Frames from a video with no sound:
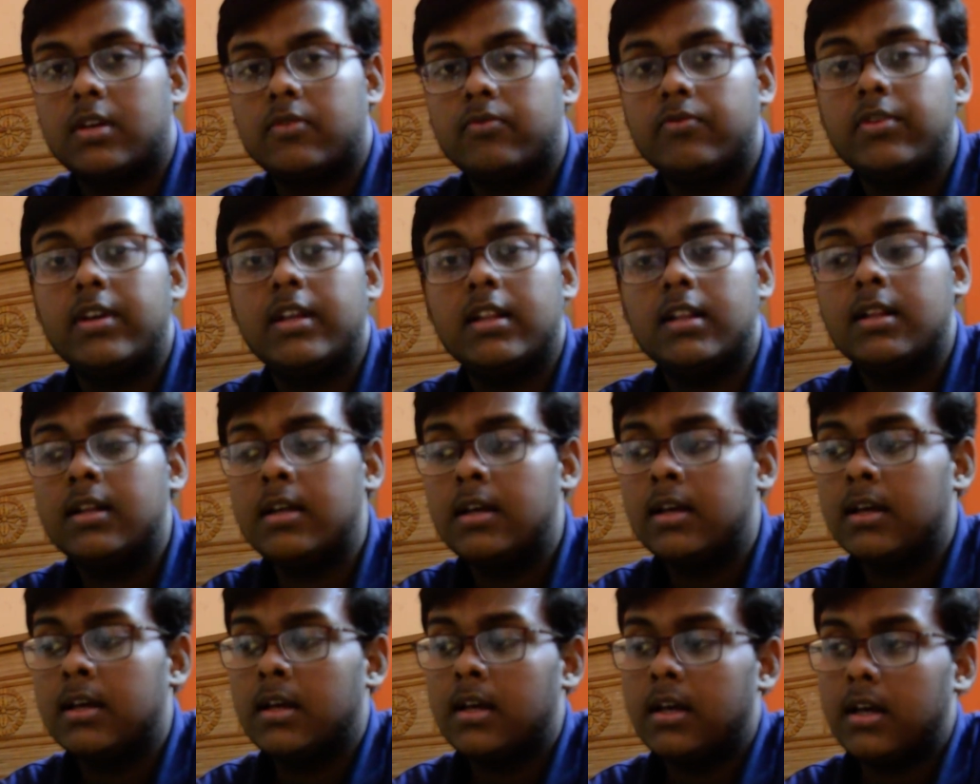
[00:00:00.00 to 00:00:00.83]
We'll
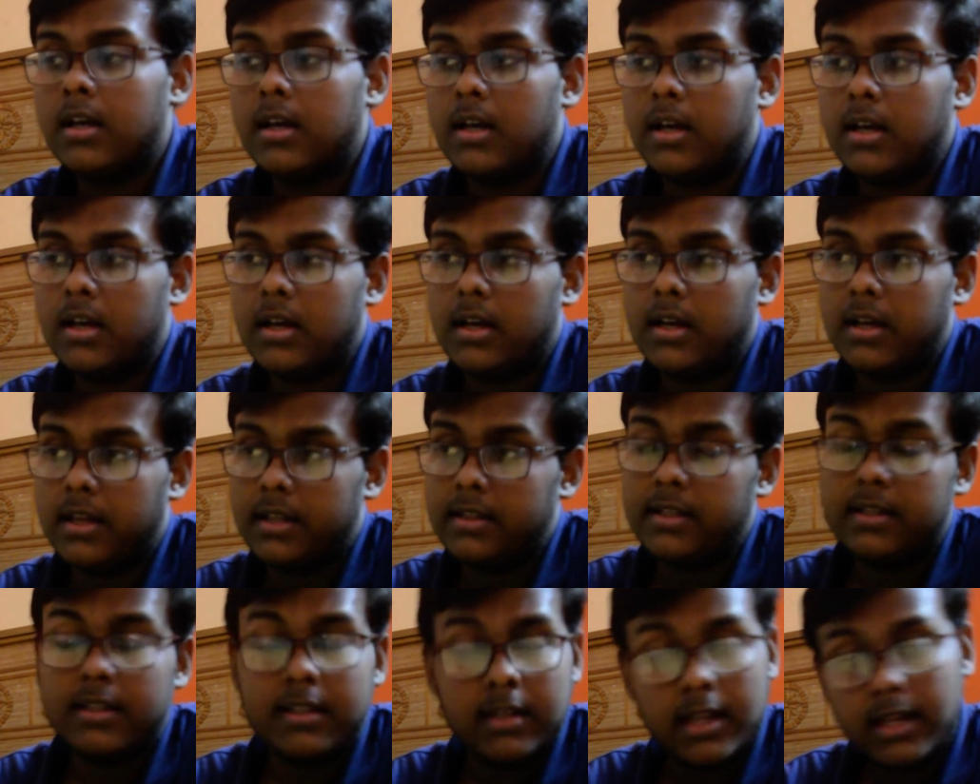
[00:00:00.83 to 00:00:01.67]

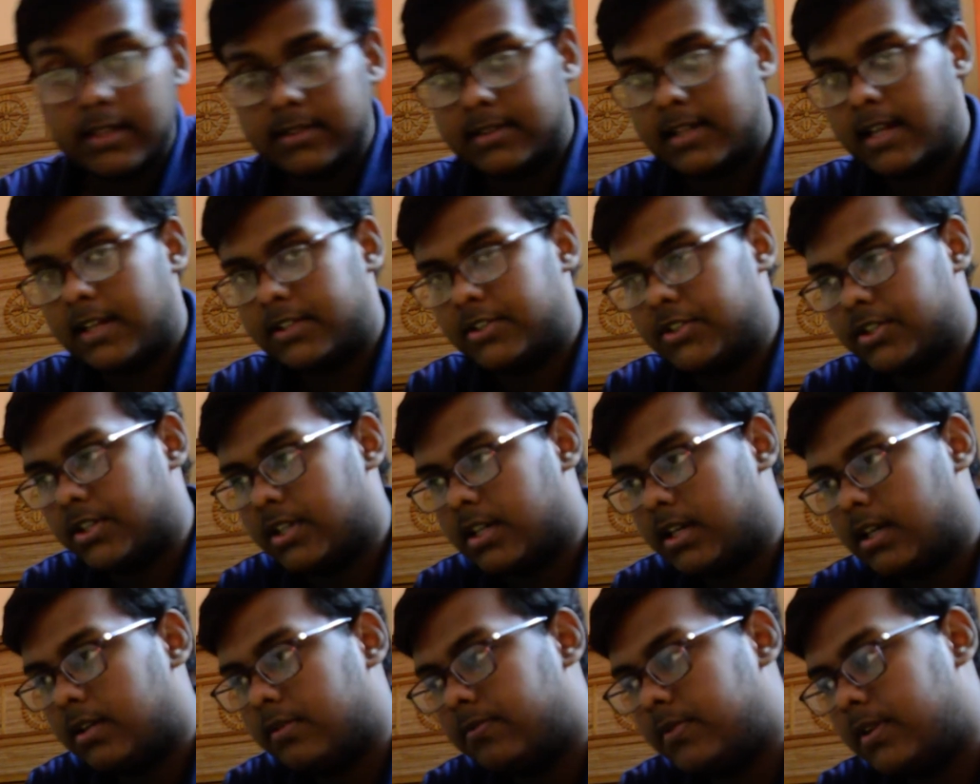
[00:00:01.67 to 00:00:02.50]
in the next
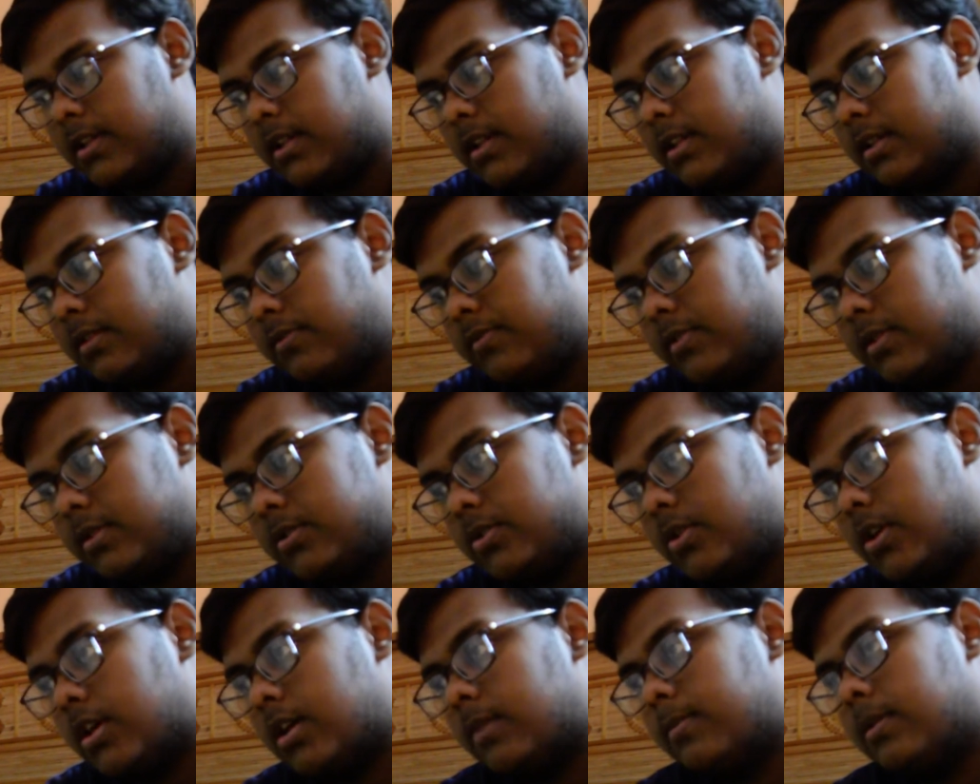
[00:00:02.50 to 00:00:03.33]
lecture we'll
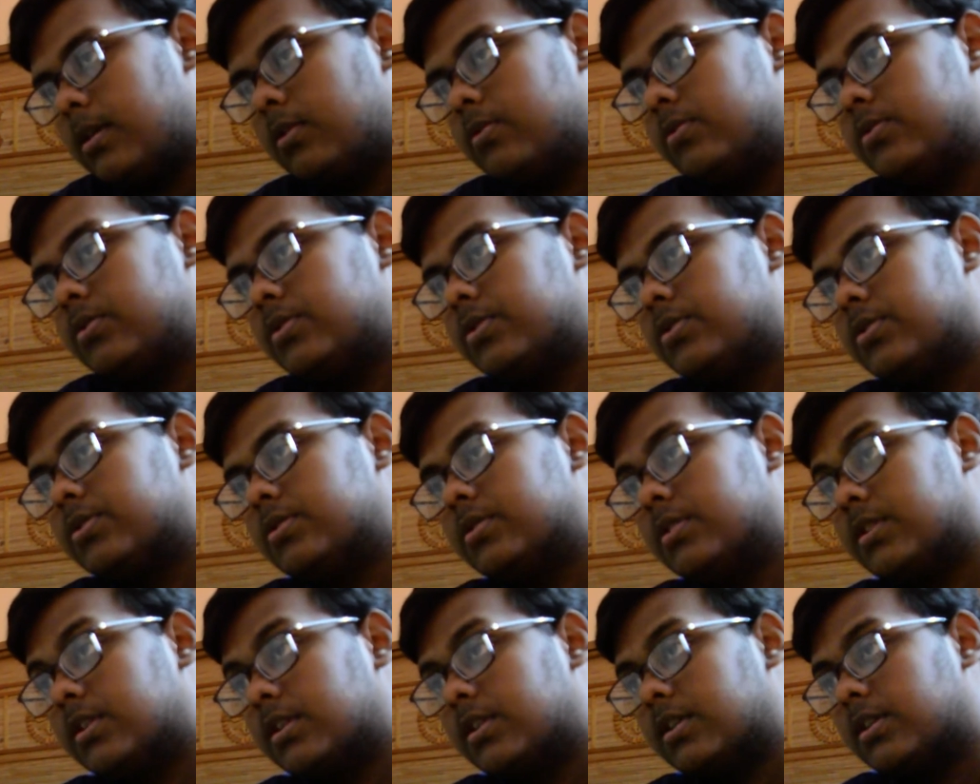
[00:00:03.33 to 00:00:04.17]
talk about
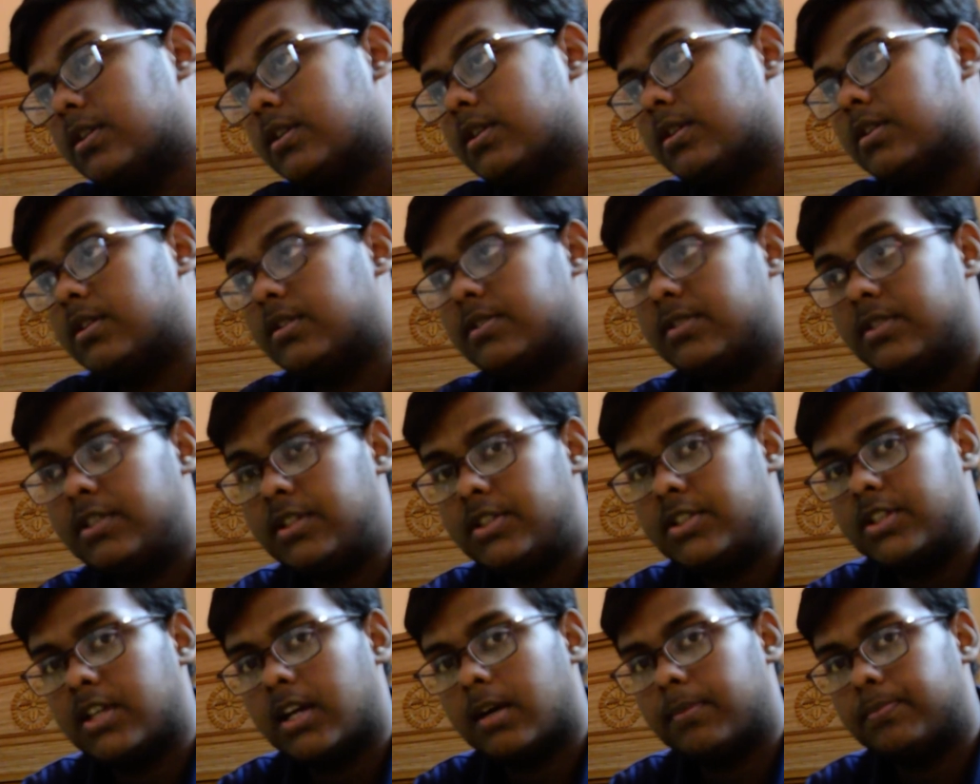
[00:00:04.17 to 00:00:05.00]
the C
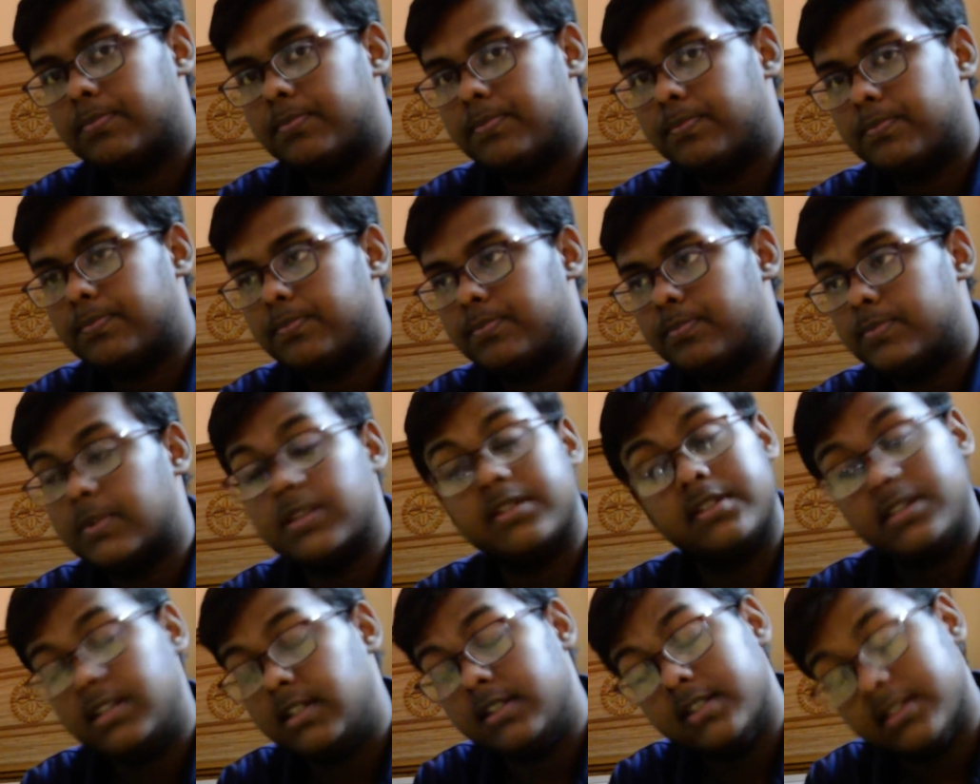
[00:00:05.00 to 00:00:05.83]
sharp, the
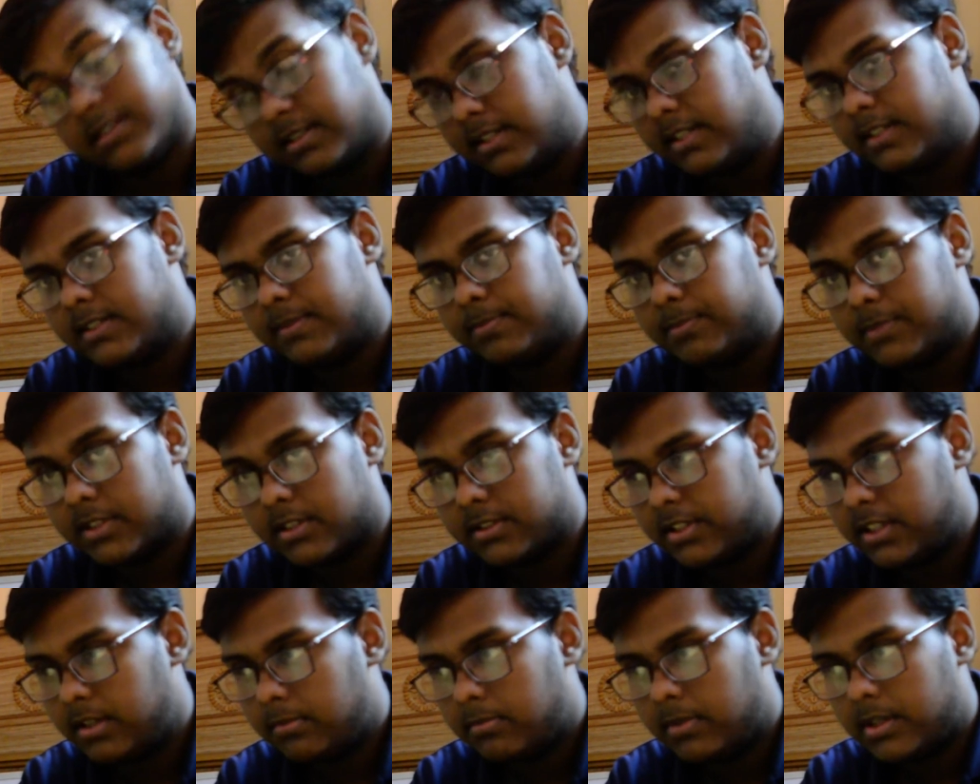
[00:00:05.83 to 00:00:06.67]

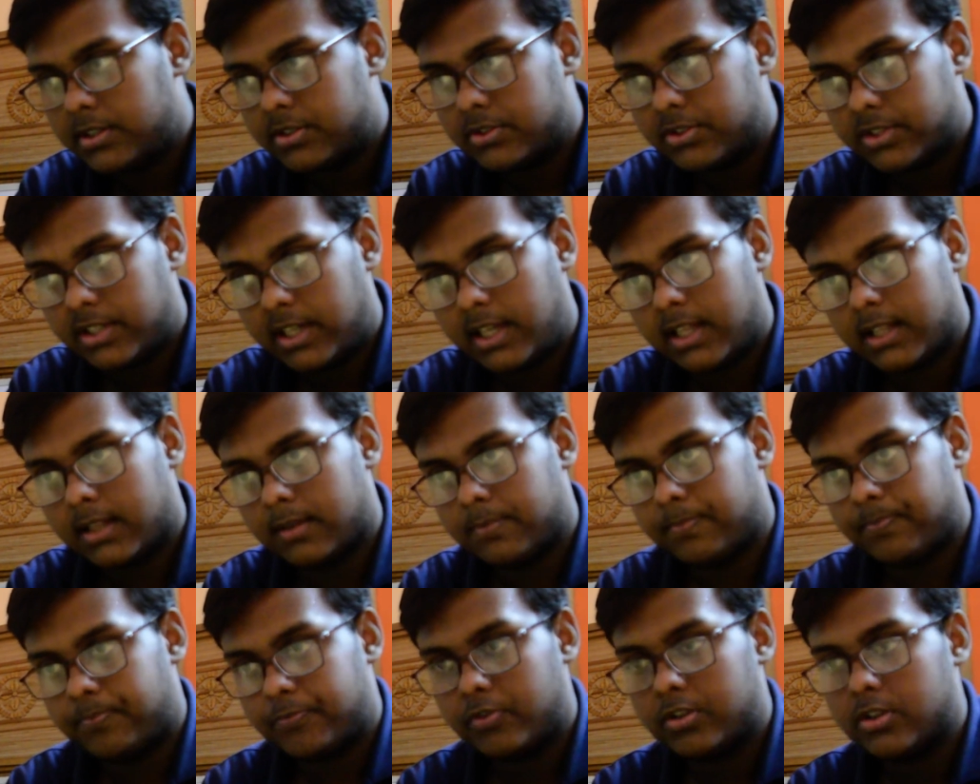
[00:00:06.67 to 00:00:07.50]
C major scale.
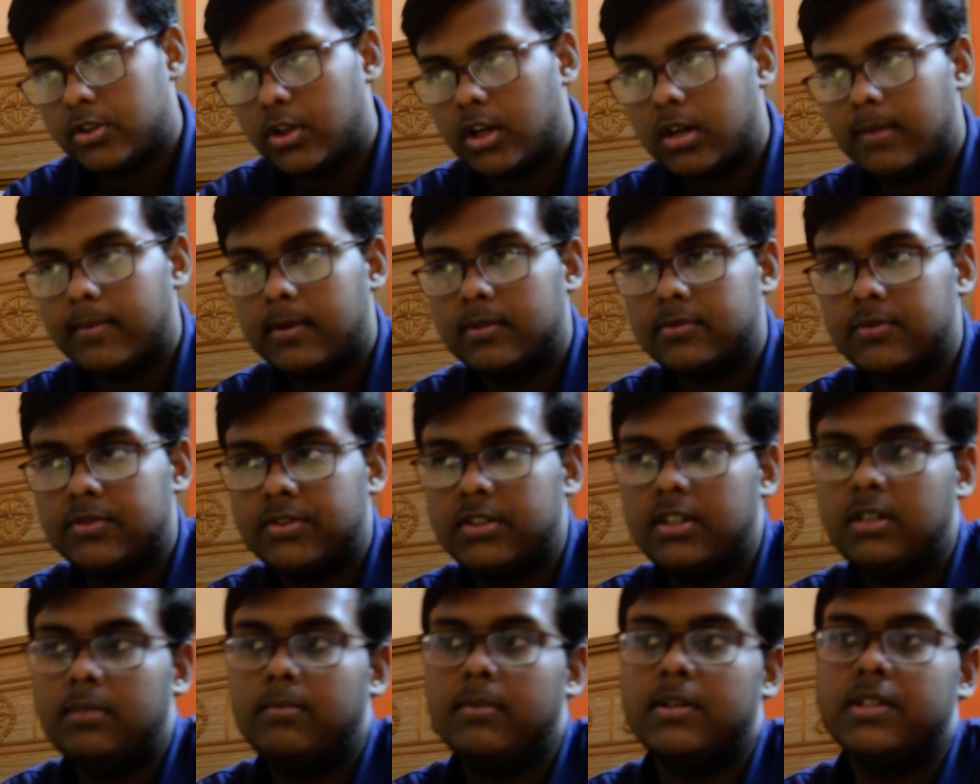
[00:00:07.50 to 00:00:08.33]
We'll talk about the
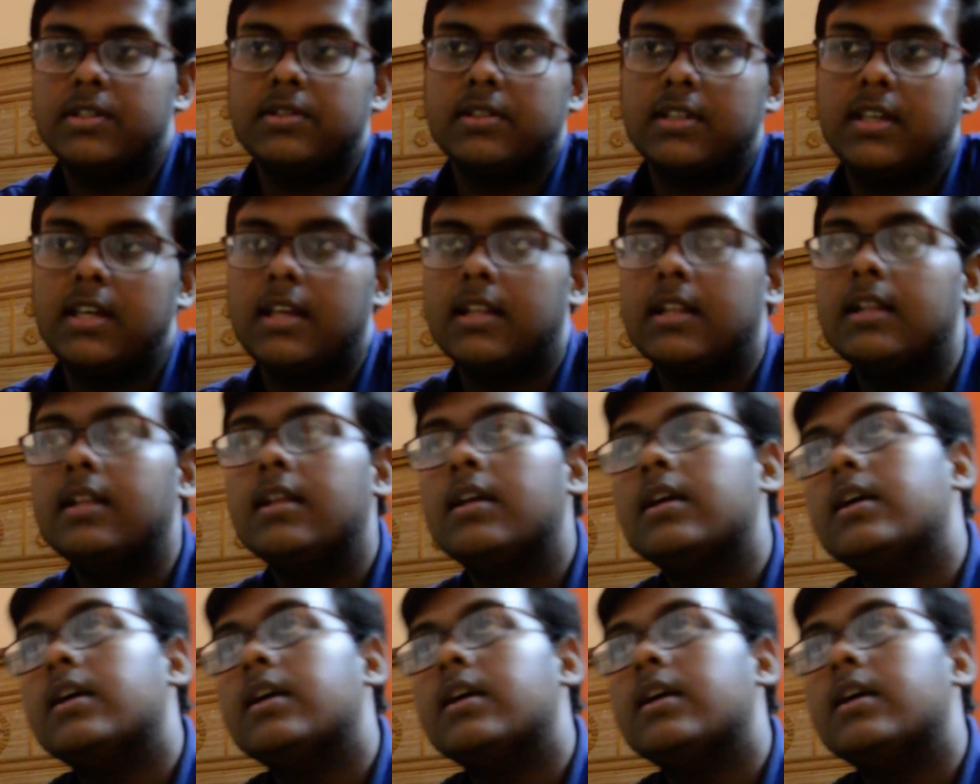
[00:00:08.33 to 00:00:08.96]
C major scale,